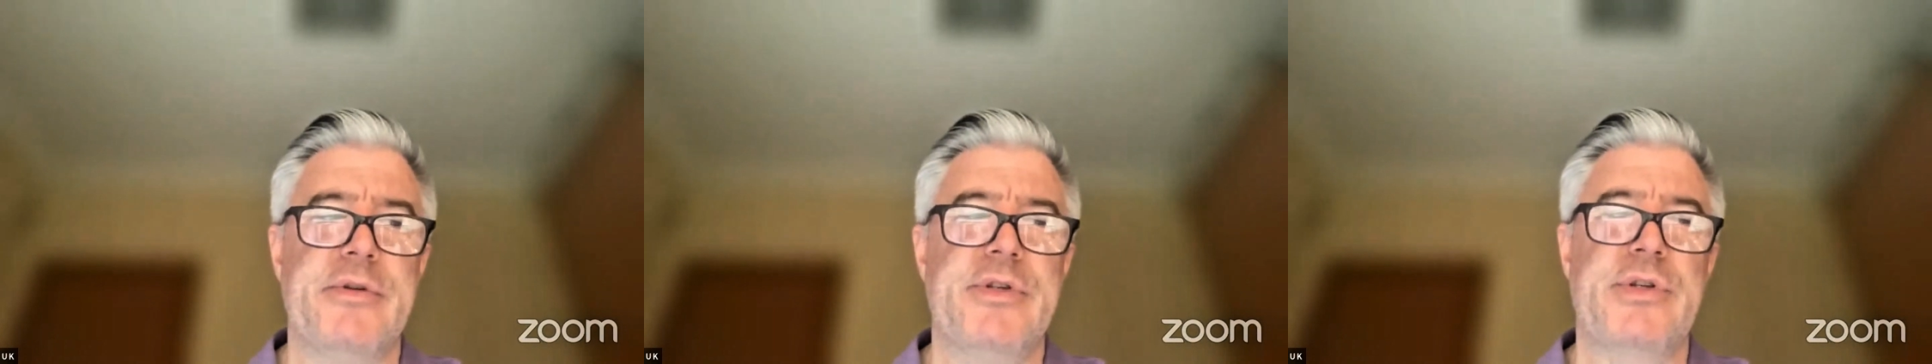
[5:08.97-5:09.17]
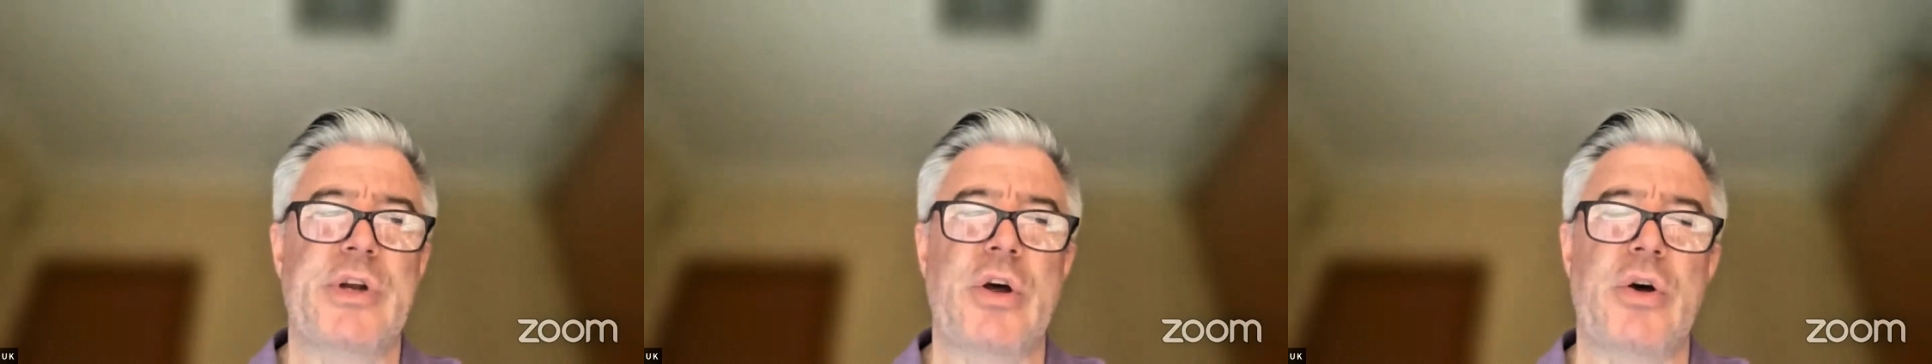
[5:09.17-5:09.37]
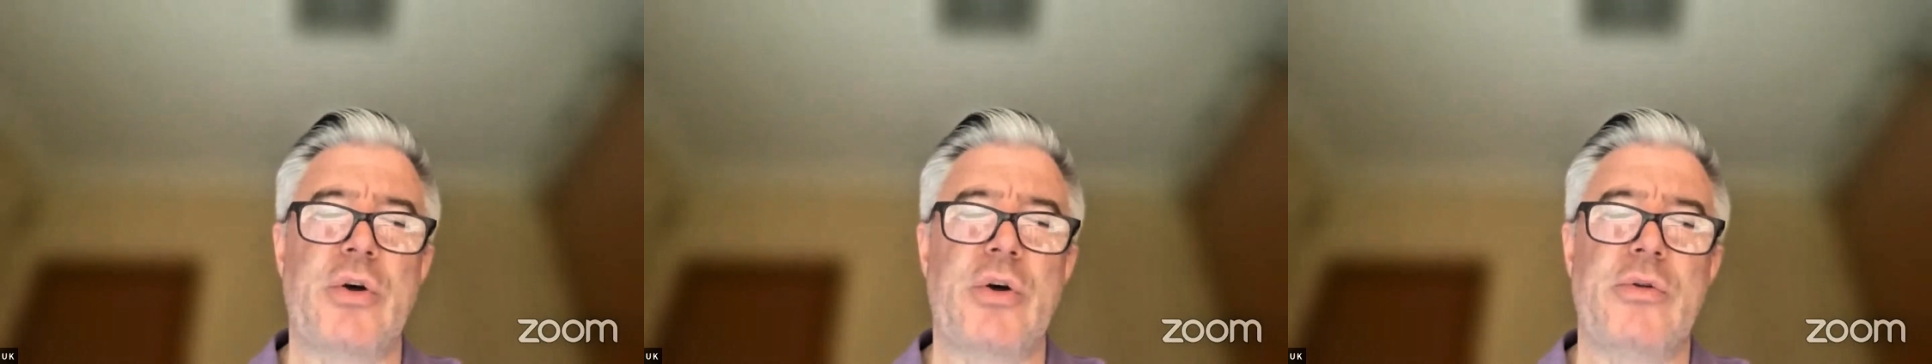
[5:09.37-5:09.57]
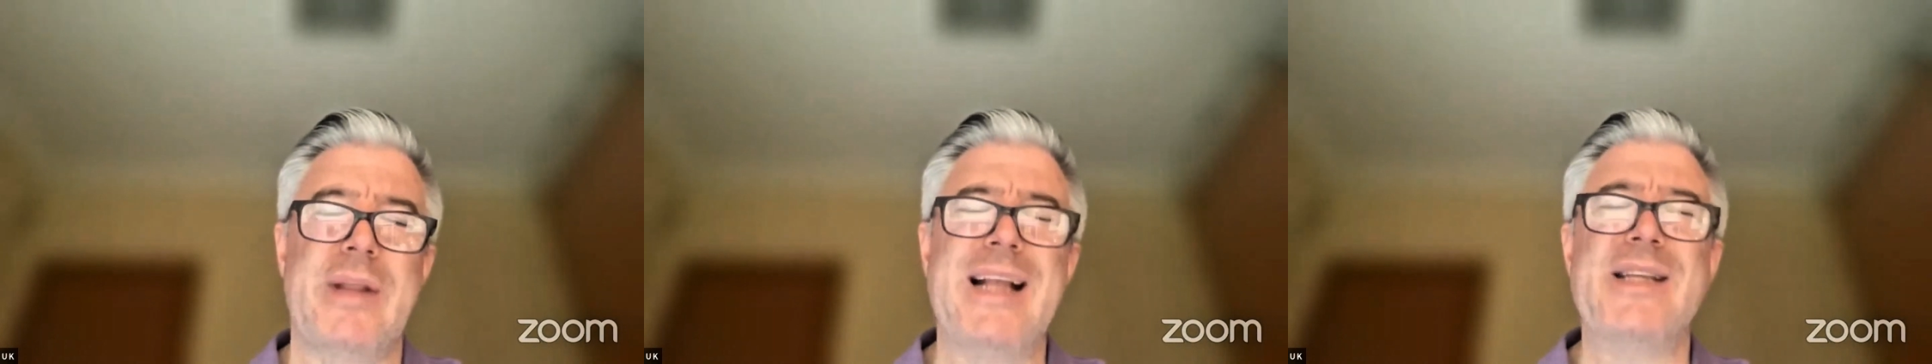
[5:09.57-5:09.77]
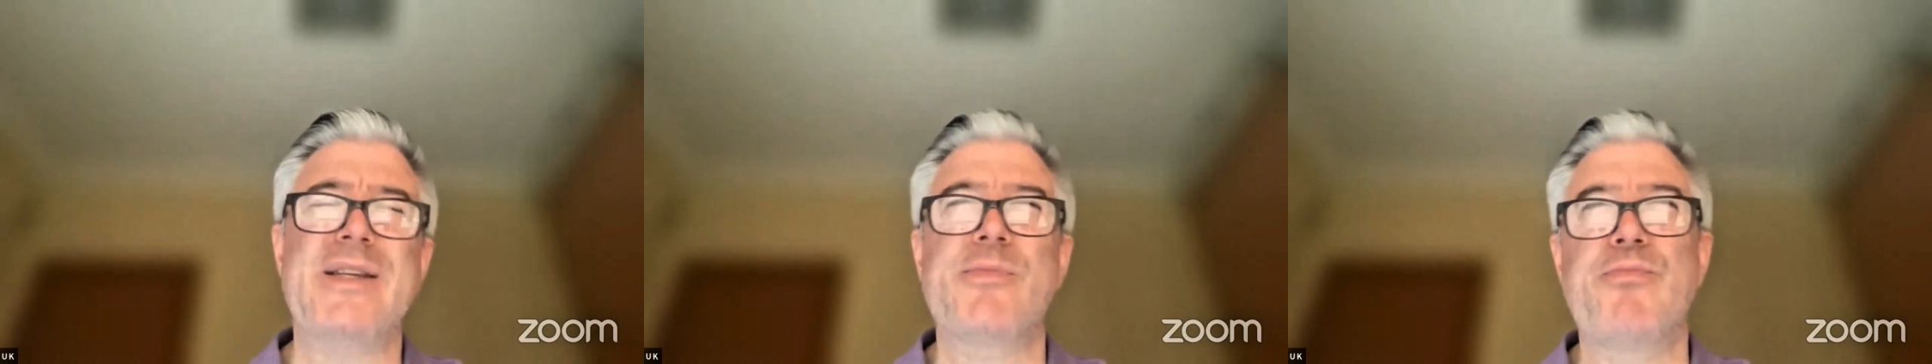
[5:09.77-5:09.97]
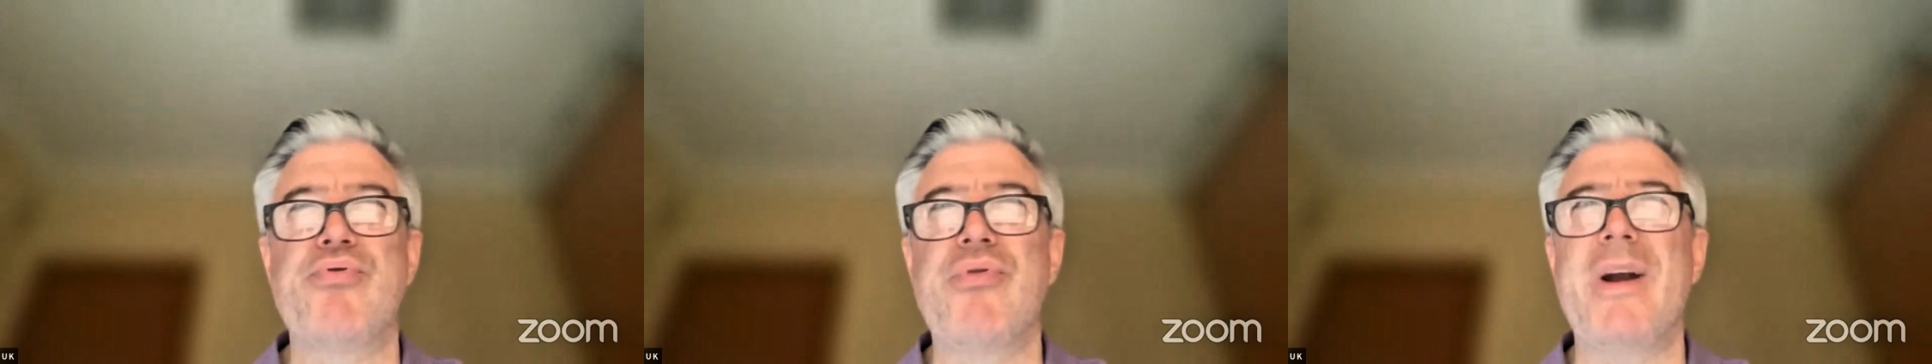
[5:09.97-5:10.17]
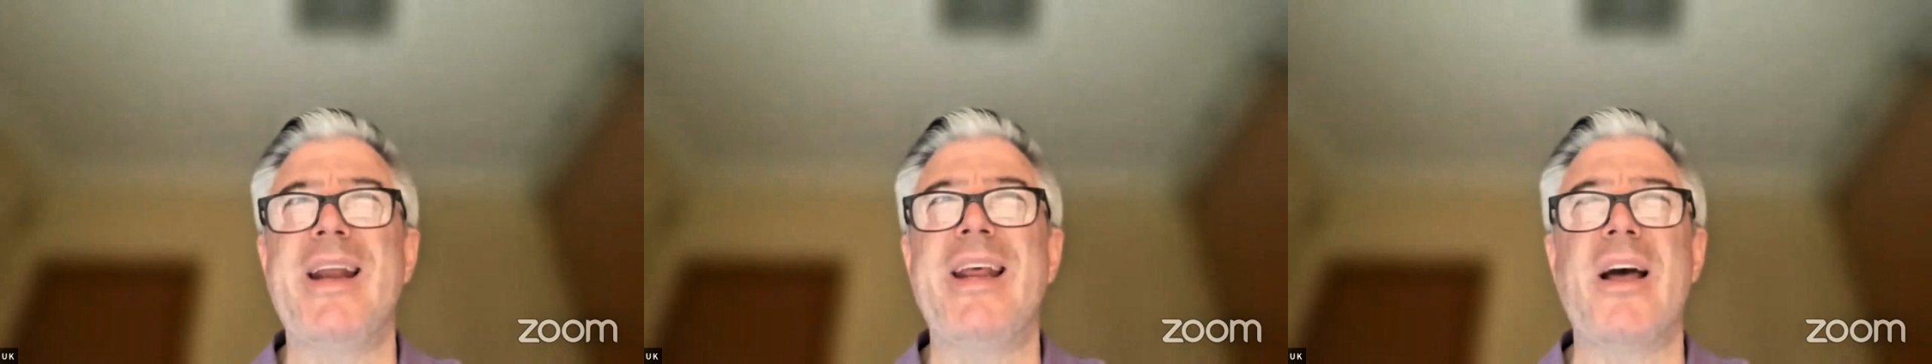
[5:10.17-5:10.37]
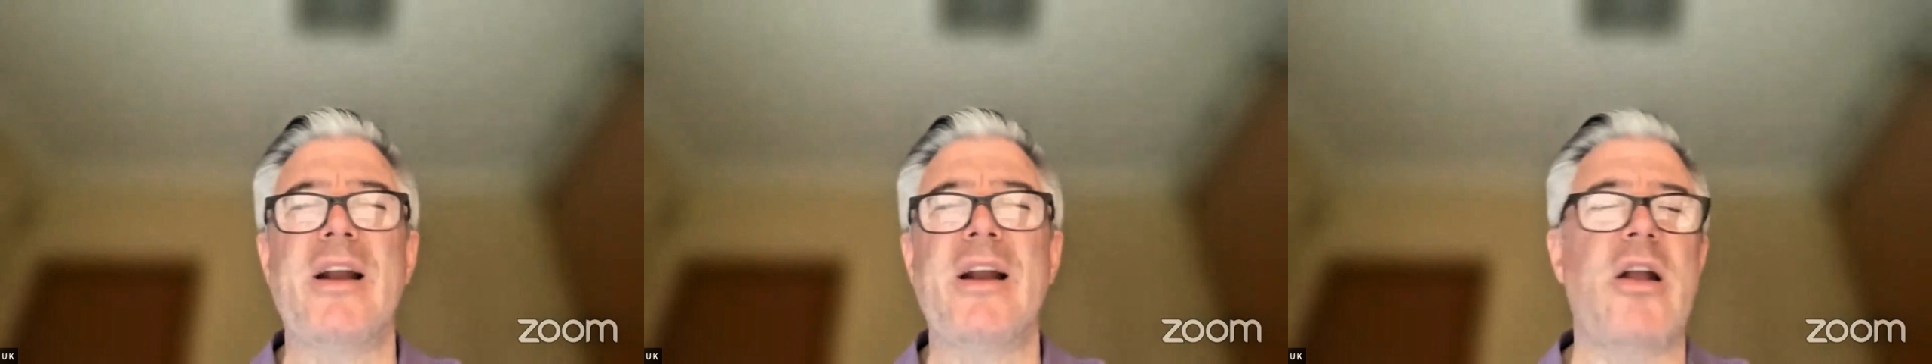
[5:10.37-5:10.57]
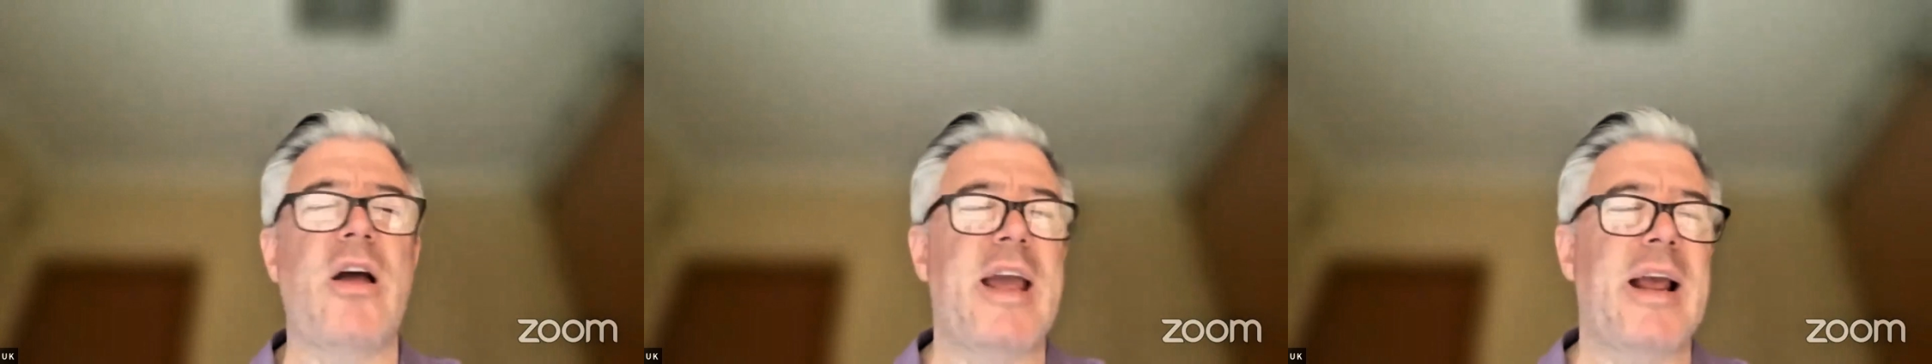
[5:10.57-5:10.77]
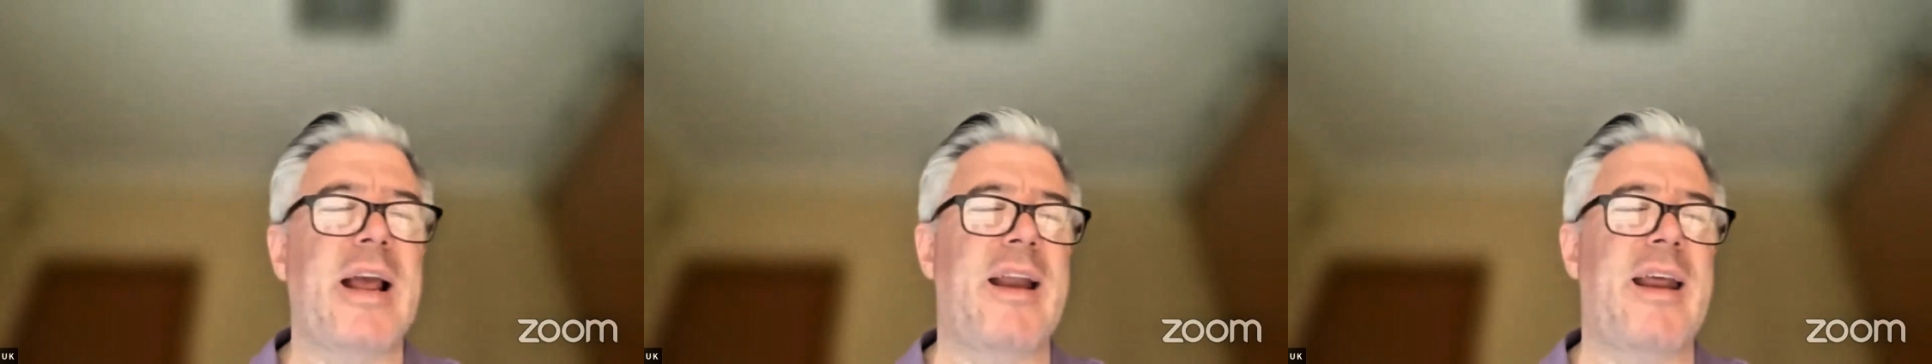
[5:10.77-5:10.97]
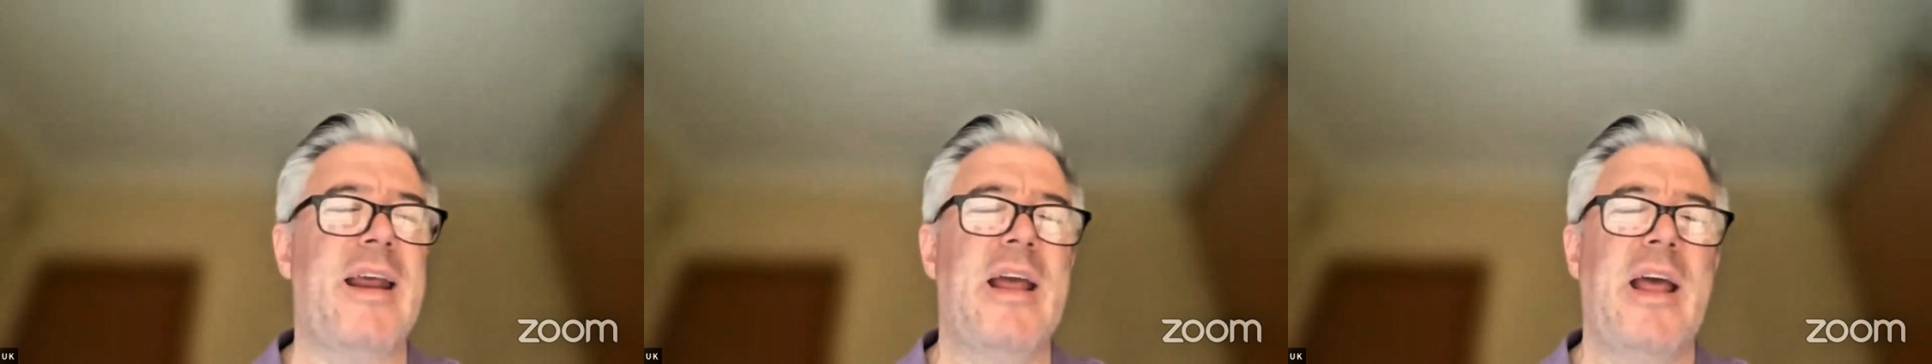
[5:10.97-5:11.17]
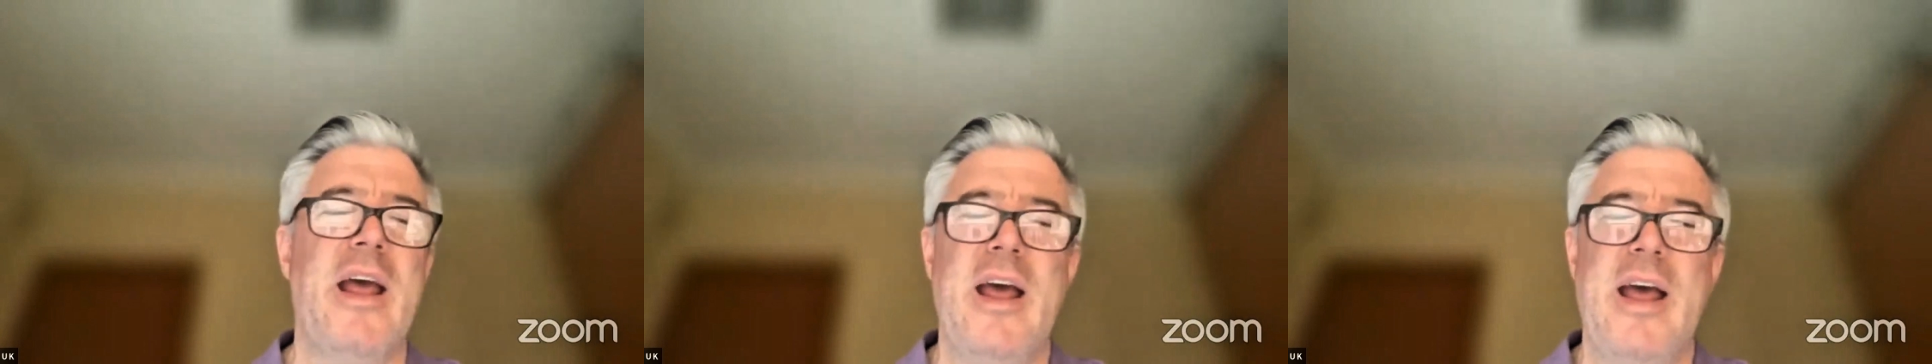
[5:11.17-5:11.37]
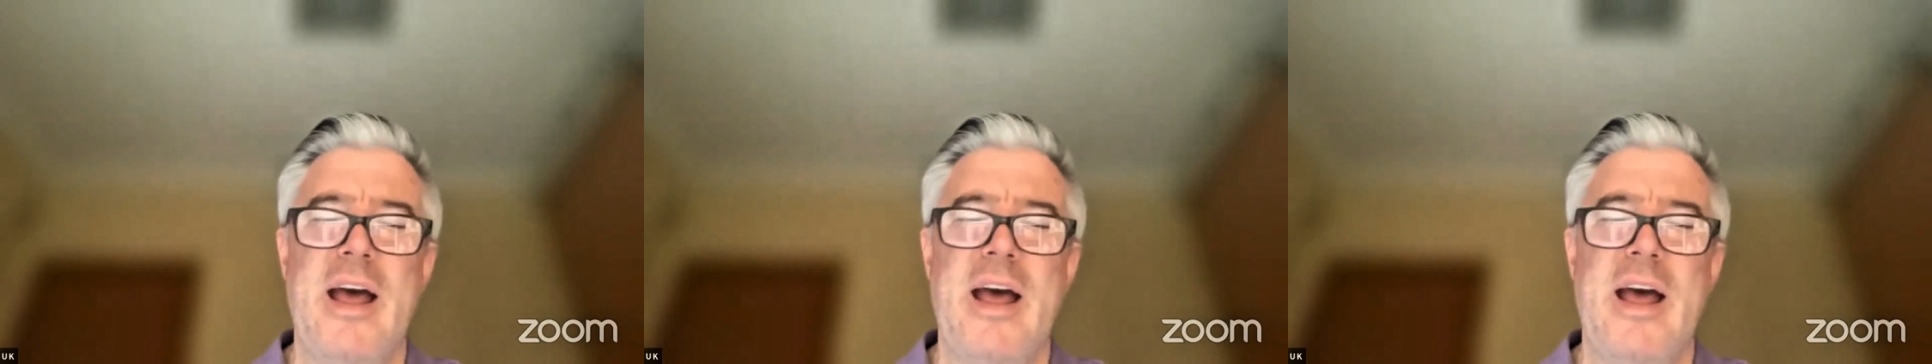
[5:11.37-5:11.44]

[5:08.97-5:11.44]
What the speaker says: So that's pretty unlikely